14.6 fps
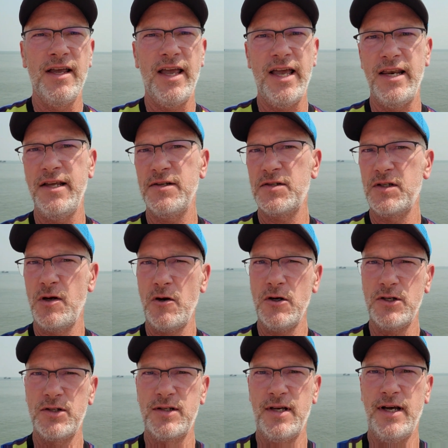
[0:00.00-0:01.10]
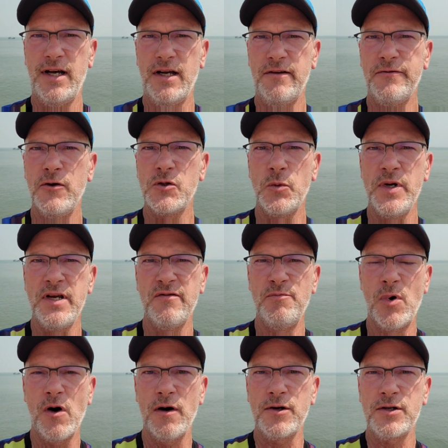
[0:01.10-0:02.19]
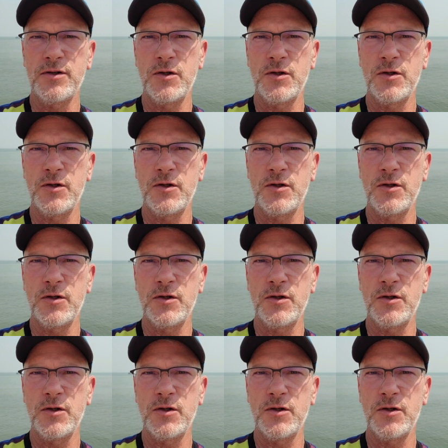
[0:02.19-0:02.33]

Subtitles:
and it starts first week of March,